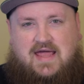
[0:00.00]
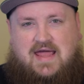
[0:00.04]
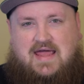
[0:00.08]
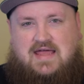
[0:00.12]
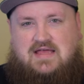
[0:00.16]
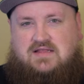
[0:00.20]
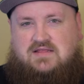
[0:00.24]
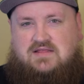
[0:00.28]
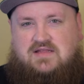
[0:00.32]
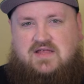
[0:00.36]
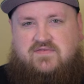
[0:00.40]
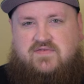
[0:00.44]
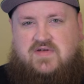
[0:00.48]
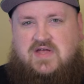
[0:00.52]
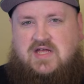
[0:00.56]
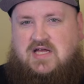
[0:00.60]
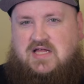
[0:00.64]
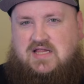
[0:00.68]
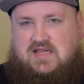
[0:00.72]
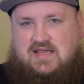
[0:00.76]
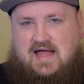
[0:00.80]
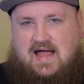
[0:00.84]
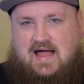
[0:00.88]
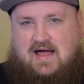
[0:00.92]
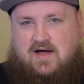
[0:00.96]
a living
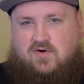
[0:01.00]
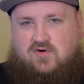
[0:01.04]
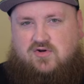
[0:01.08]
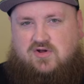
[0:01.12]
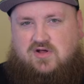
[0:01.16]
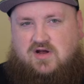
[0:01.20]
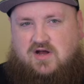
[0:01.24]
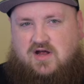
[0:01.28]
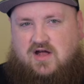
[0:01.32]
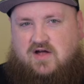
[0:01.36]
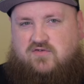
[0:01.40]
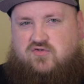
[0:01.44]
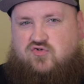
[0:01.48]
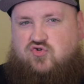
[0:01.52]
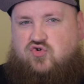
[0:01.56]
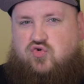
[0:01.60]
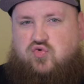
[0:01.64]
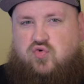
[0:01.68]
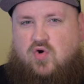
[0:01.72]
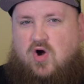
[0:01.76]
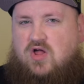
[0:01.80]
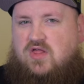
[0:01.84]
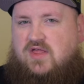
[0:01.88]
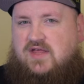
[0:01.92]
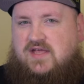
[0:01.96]
cloud of
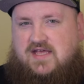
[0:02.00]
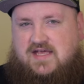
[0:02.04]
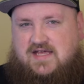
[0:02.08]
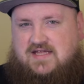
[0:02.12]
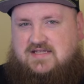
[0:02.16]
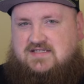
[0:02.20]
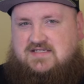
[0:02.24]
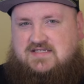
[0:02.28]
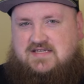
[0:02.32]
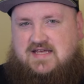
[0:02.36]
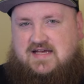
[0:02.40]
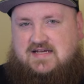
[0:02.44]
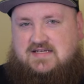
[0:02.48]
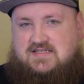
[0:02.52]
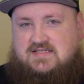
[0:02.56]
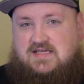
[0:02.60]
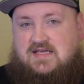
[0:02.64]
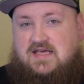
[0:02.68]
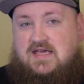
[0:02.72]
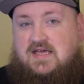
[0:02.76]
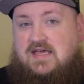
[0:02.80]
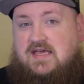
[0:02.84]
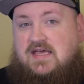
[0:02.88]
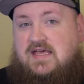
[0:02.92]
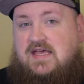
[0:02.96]
crawling insects,
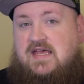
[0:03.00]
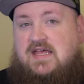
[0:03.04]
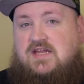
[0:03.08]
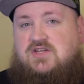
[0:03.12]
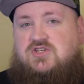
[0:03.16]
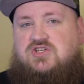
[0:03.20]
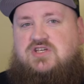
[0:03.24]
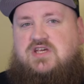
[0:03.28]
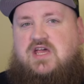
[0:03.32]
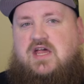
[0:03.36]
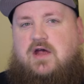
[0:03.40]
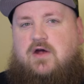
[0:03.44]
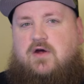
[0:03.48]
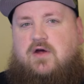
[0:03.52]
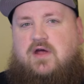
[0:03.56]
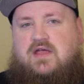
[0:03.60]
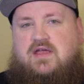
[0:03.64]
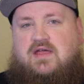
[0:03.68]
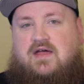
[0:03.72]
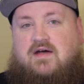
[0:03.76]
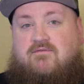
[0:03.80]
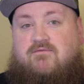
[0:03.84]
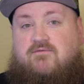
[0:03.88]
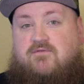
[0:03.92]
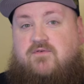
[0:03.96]
each
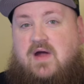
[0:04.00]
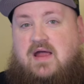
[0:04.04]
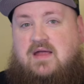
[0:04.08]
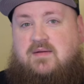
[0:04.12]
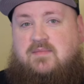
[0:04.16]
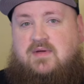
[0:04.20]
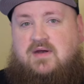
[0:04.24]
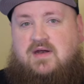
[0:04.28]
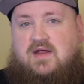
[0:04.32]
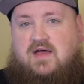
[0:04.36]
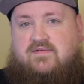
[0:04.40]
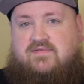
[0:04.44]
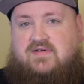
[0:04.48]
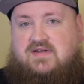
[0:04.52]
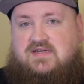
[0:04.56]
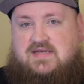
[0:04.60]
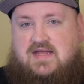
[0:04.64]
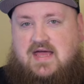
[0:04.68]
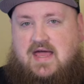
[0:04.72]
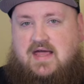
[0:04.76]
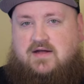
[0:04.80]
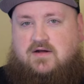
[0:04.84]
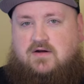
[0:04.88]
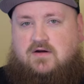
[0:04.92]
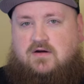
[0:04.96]
carrying a fragment of a
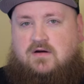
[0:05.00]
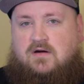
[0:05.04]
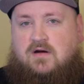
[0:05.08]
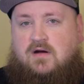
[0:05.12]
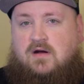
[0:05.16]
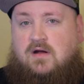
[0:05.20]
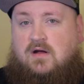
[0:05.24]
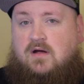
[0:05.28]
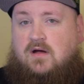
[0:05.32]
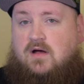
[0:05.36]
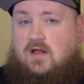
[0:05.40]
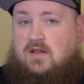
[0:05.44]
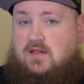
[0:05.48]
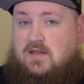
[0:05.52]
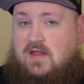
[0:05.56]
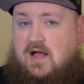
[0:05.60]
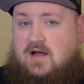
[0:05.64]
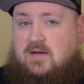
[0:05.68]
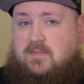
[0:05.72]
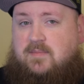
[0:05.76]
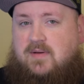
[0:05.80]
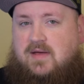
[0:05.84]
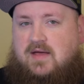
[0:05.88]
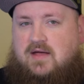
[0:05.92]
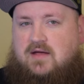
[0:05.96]
dagger, a
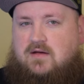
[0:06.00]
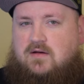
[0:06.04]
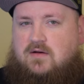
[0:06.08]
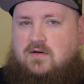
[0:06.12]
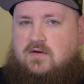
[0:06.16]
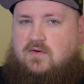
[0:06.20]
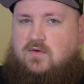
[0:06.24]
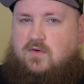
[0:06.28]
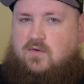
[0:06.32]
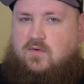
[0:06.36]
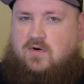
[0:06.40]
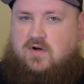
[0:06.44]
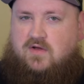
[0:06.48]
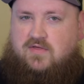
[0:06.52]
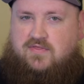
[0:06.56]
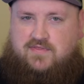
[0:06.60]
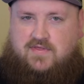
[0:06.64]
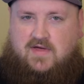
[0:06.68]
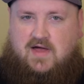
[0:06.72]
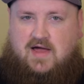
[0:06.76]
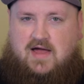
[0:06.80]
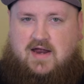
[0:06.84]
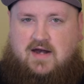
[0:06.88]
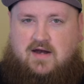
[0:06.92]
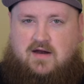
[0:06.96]
lockpick, or a
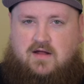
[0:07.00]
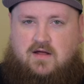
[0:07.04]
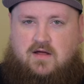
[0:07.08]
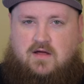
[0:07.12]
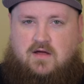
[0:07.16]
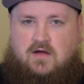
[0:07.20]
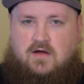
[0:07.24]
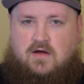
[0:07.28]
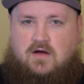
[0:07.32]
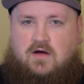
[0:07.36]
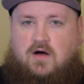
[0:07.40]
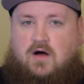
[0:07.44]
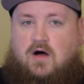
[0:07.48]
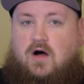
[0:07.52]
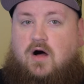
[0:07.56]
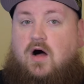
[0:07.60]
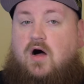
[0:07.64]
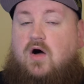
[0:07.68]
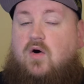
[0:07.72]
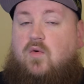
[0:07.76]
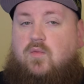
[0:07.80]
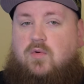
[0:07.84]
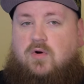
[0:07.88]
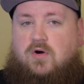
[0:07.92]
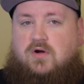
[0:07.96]
thought,
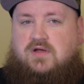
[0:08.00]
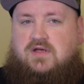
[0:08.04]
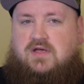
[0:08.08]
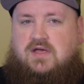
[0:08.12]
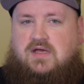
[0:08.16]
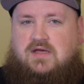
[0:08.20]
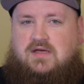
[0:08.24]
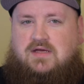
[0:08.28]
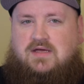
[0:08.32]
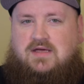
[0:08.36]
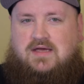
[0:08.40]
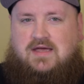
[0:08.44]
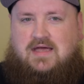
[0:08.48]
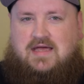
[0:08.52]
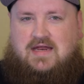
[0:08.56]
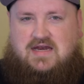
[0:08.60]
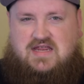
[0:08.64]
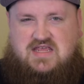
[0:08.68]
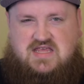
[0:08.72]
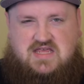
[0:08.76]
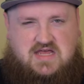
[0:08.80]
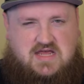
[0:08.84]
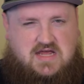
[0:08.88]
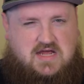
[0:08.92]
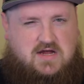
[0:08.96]
all working
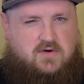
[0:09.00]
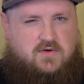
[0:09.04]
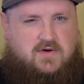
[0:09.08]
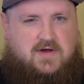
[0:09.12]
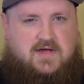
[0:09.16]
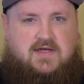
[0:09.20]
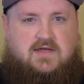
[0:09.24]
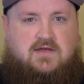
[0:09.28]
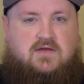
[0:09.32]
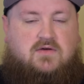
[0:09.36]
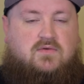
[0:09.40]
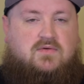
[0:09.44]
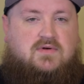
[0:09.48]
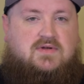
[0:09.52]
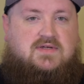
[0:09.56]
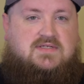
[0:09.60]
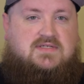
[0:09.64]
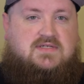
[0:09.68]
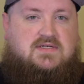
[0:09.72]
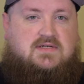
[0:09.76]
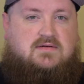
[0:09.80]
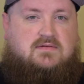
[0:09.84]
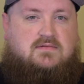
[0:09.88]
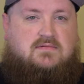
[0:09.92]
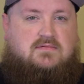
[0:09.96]
in eerie
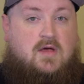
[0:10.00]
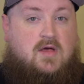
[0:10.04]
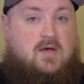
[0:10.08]
unison.